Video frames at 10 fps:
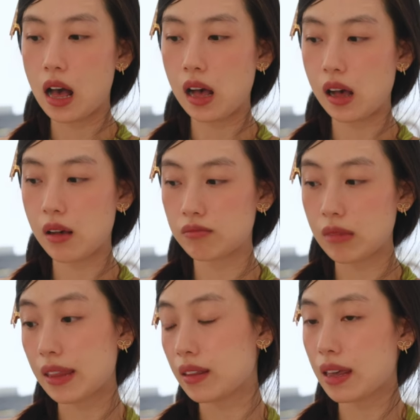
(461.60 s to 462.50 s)

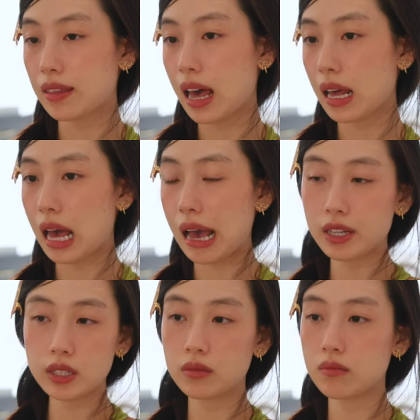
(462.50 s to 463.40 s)
Um, other than that,
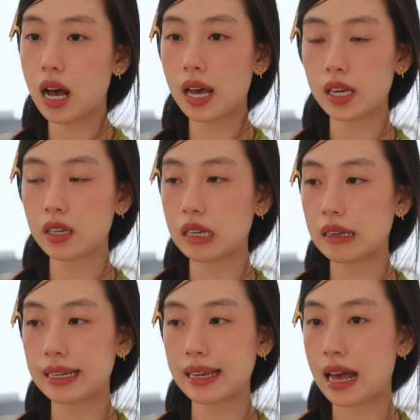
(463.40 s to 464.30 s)
I don't mind
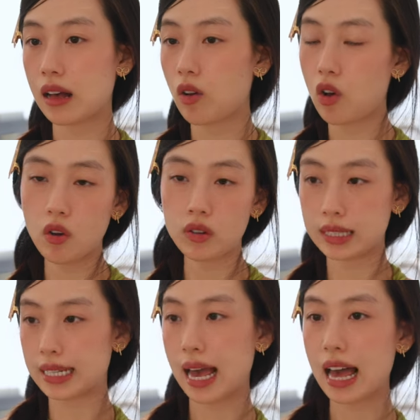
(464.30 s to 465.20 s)
eating out all
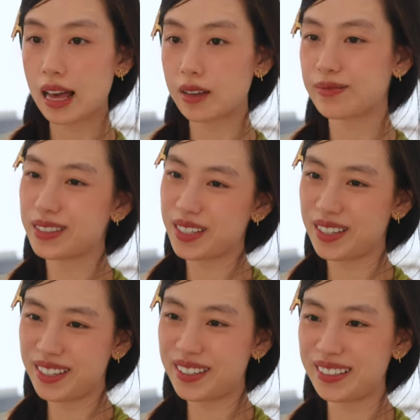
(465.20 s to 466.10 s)
the time, do
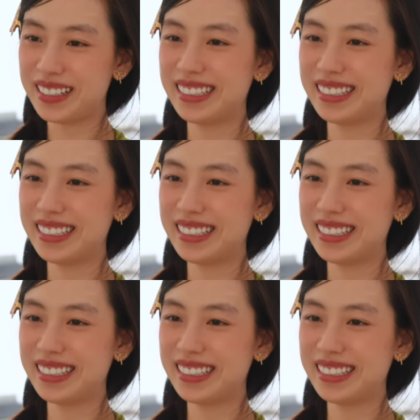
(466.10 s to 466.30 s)
you?